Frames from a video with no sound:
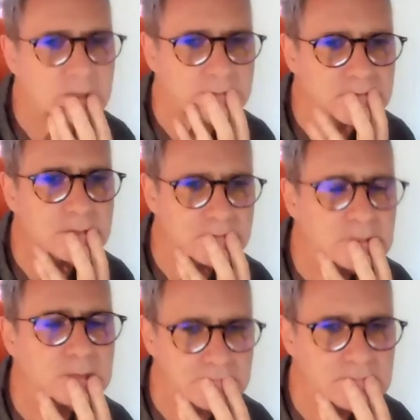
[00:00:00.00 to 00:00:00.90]
you that because
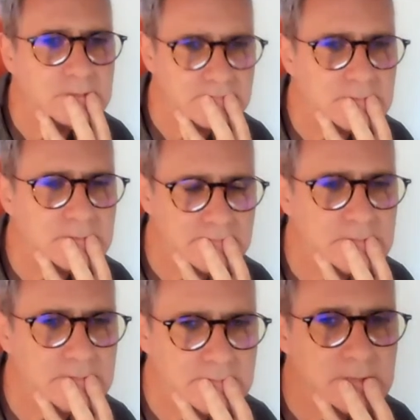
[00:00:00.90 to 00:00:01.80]
I see that with a lot
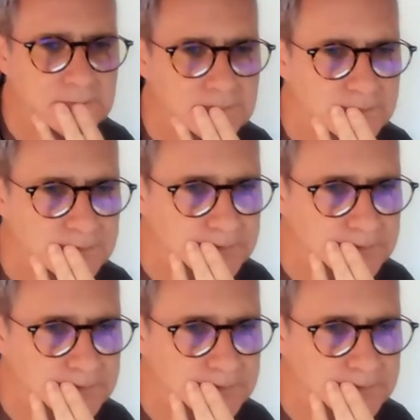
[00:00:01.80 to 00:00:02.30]
of companies as